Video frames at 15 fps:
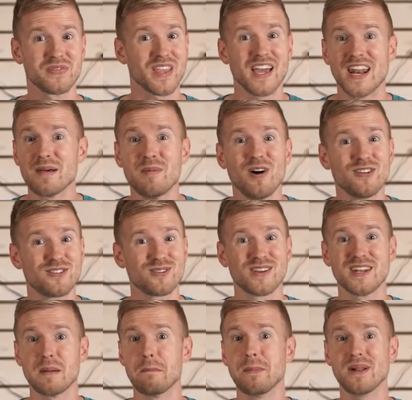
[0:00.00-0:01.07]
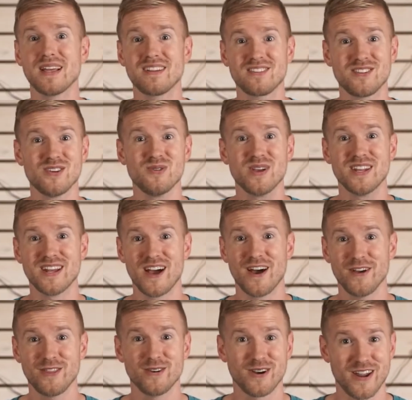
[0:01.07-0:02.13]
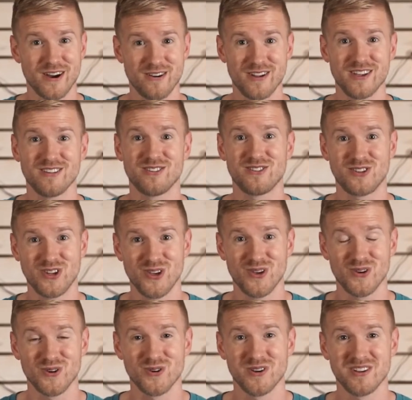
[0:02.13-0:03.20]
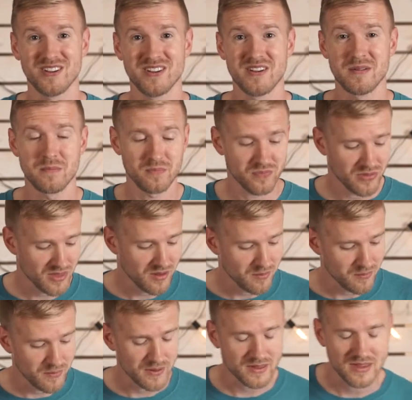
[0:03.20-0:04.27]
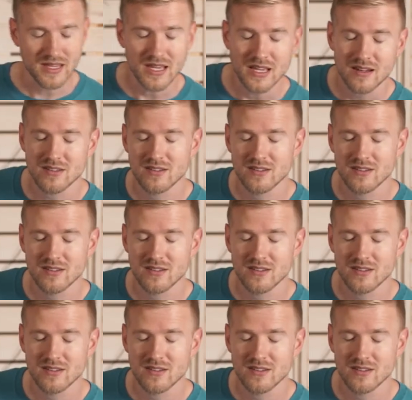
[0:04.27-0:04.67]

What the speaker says: And I'm also going to bless you in other areas too. But then